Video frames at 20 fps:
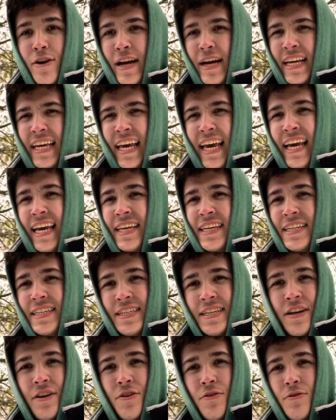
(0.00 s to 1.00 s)
it can't
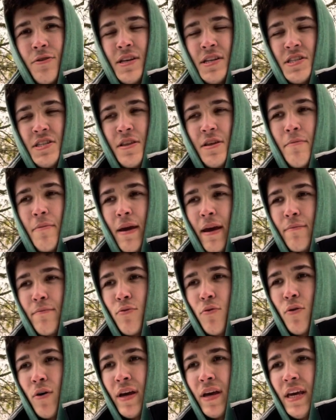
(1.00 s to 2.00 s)
continue is the main
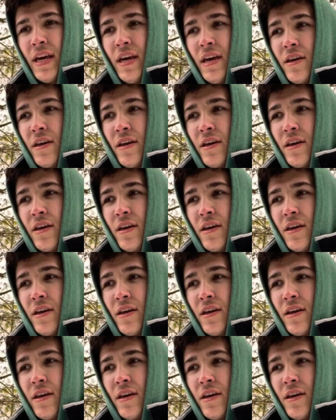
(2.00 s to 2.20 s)
point.